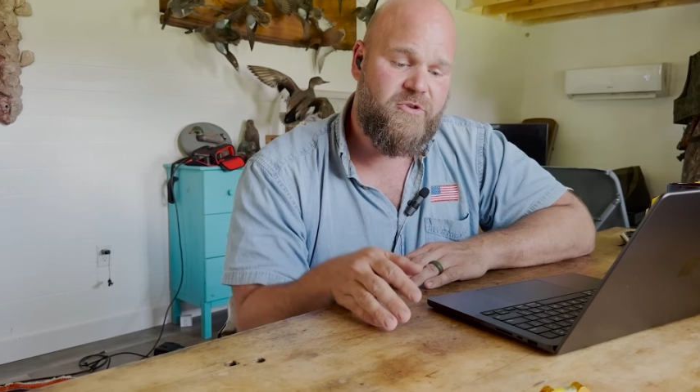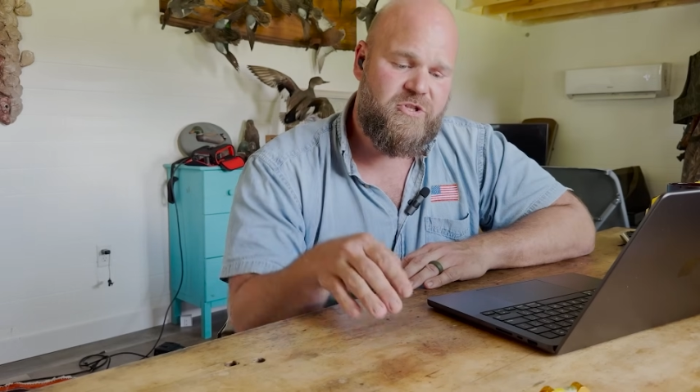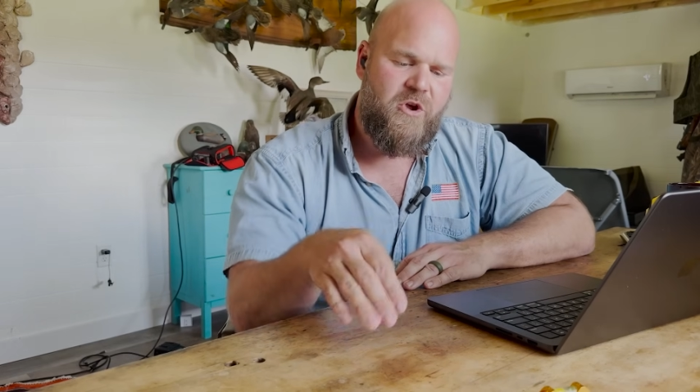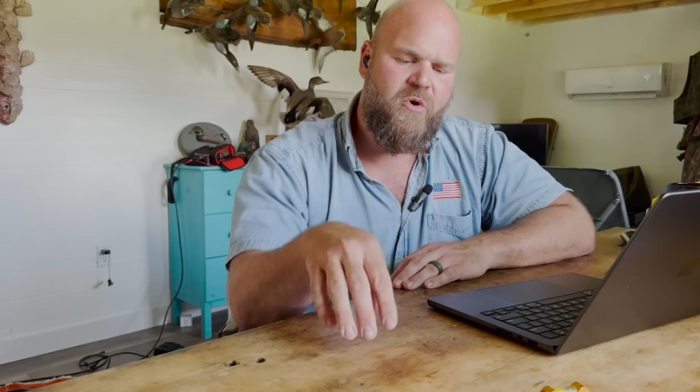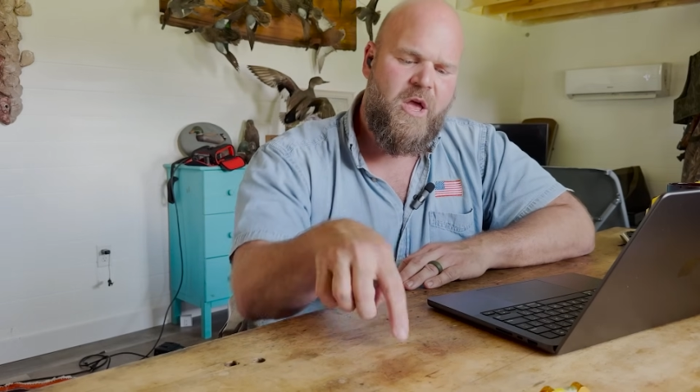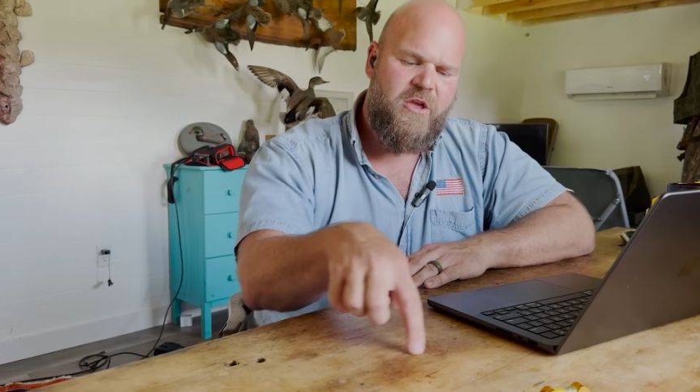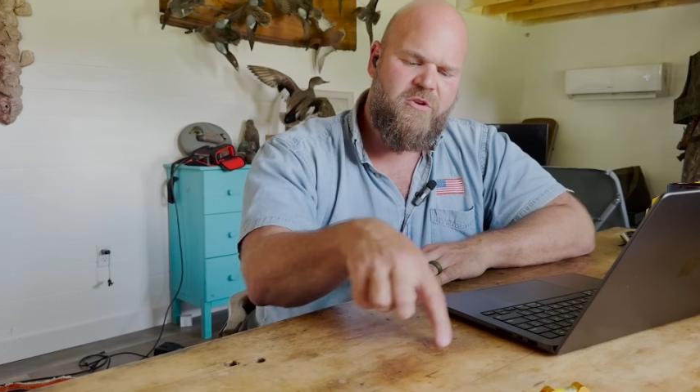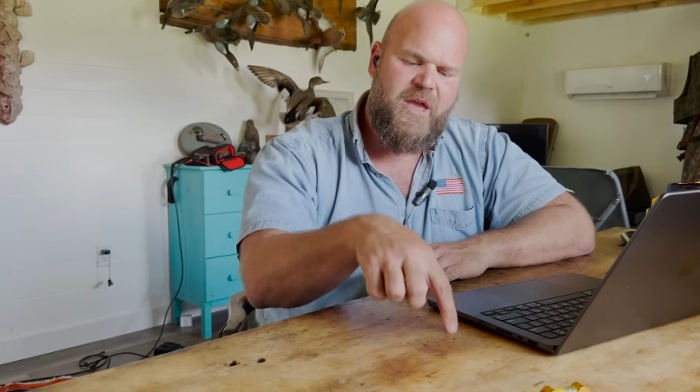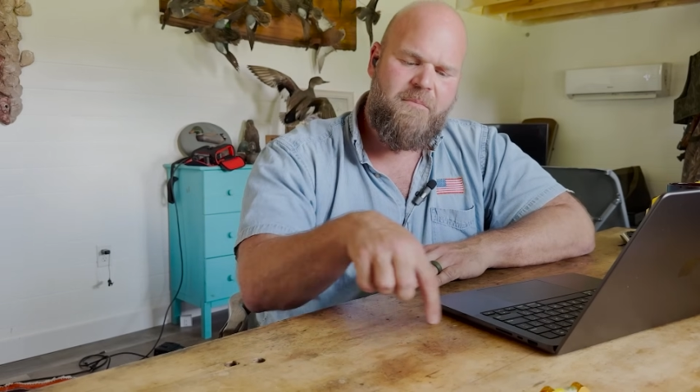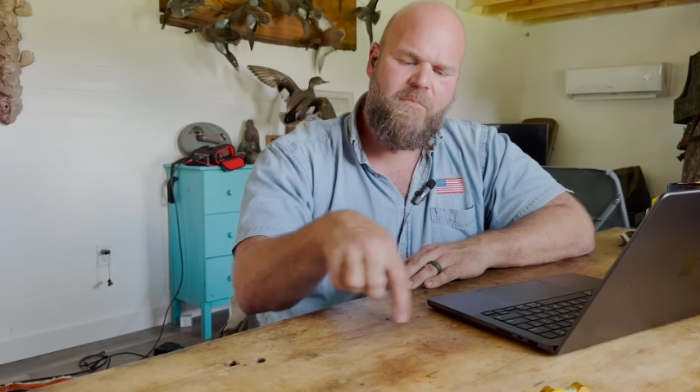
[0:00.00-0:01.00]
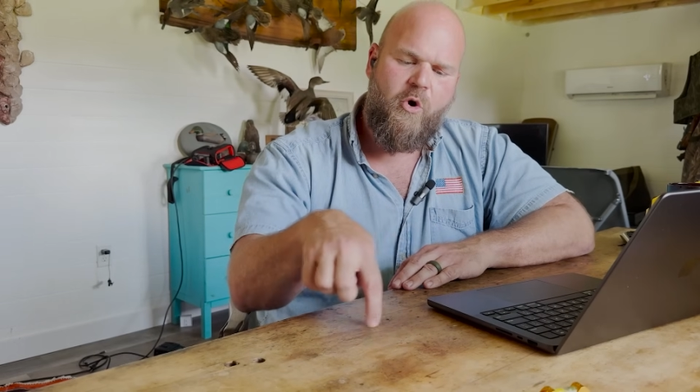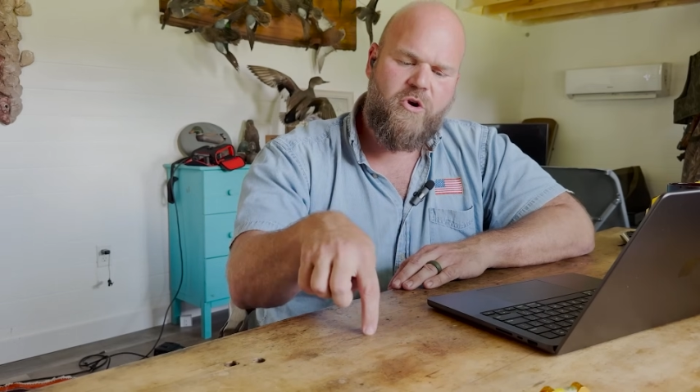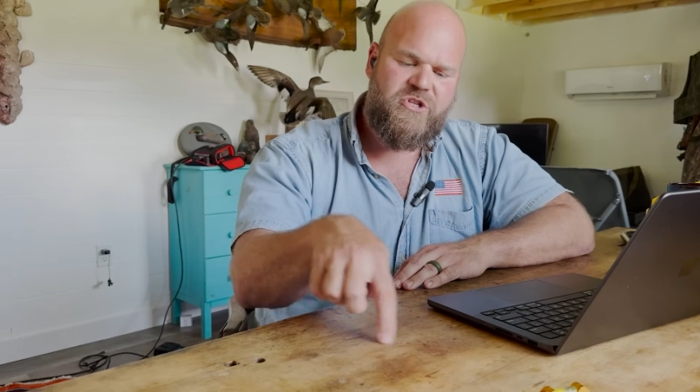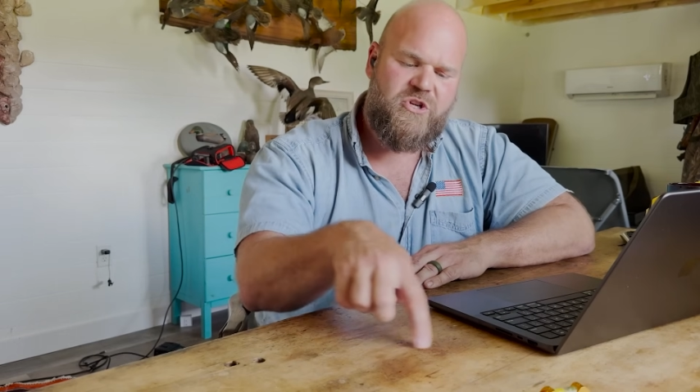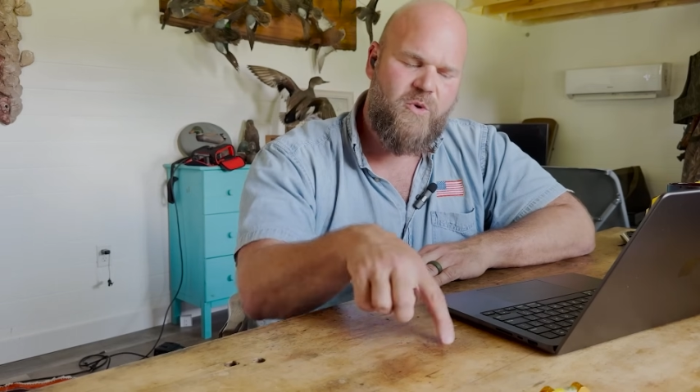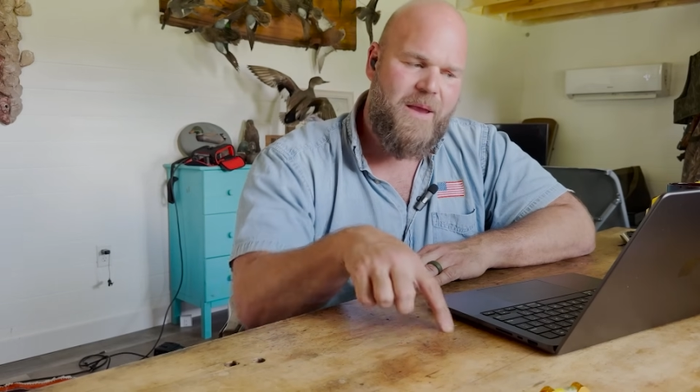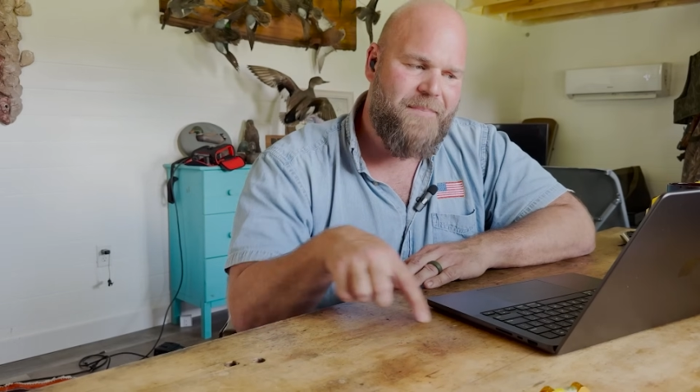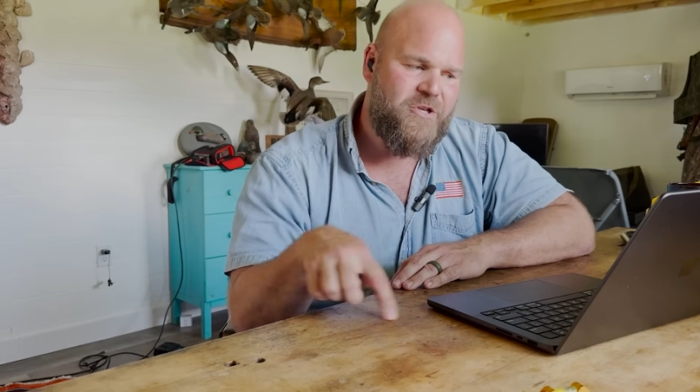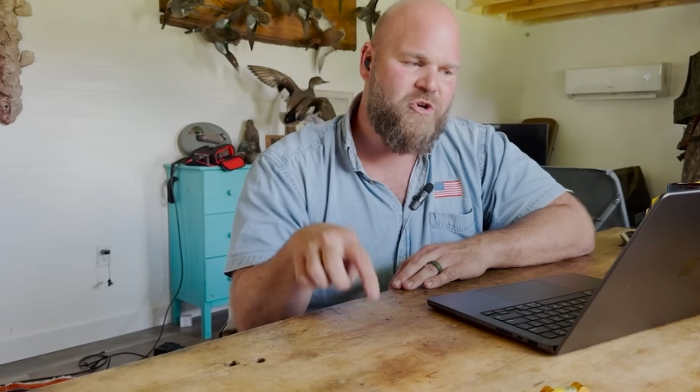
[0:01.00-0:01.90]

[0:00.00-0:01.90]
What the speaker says: so you get more scrapage